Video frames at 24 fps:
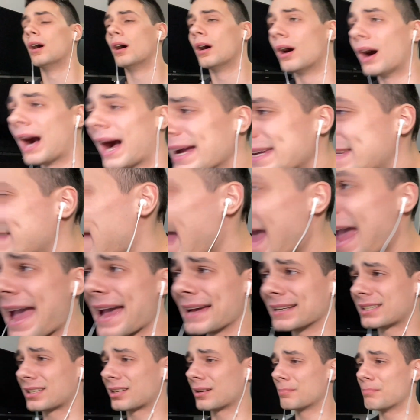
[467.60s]
I
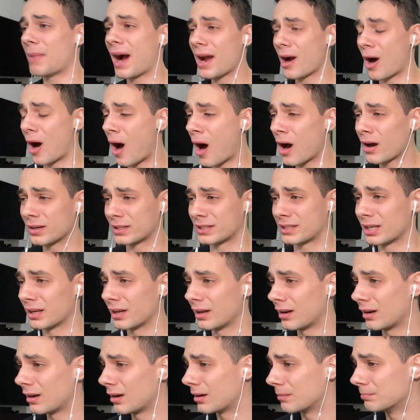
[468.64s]
can't! My heart!
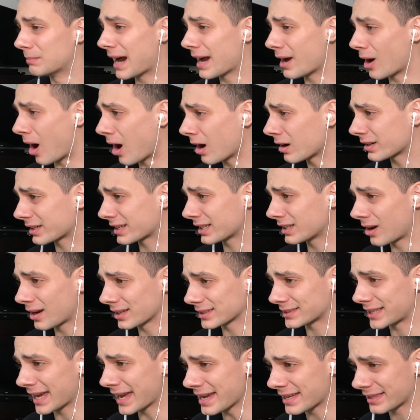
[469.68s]
My heart
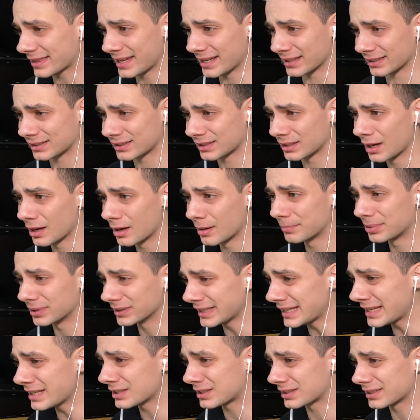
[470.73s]
cannot take this!
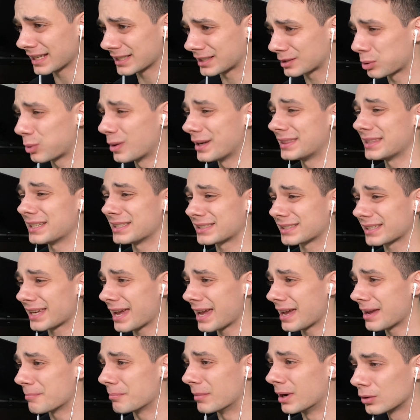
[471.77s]
Please, let's win this
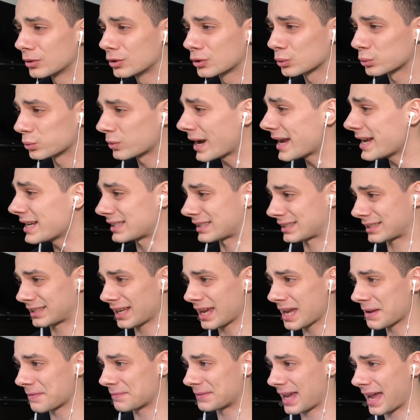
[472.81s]
game. Great
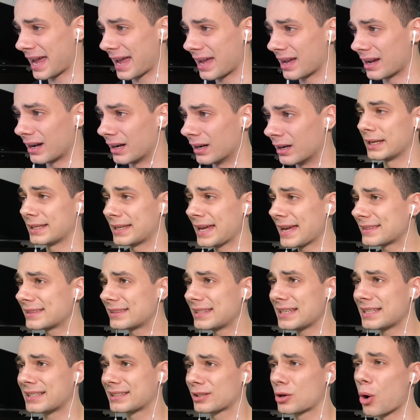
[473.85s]
save, De Gea. Get
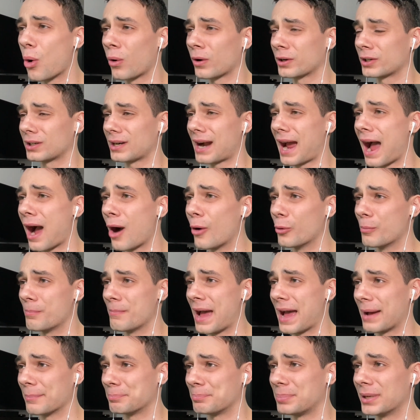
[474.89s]
this corner out,
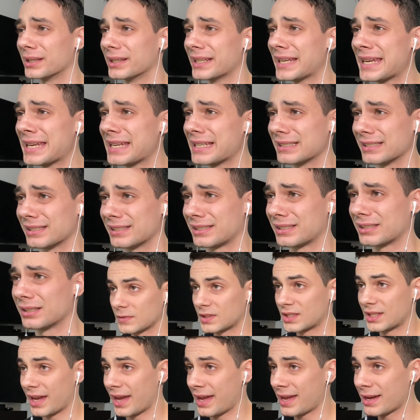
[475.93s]
man, please.
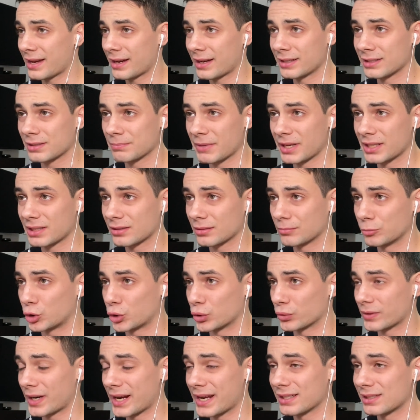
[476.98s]
De Gea has made some
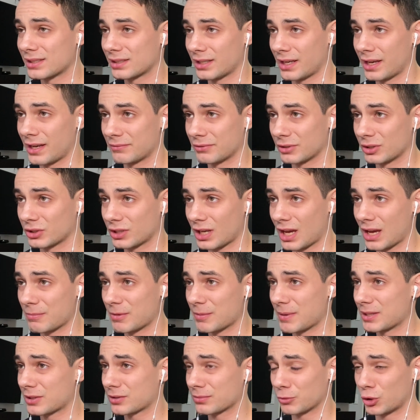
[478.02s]
great saves this game. He
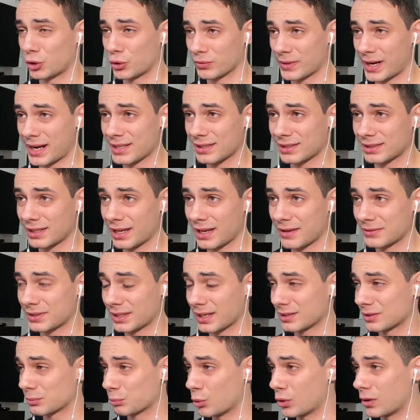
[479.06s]
made some great saves
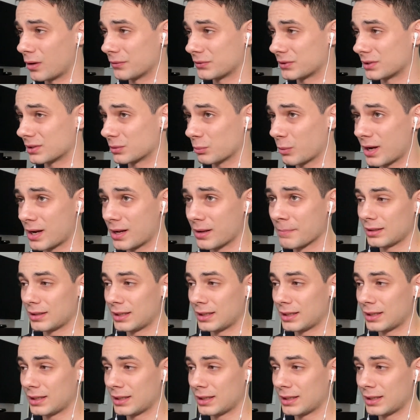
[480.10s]
against Wolves as well.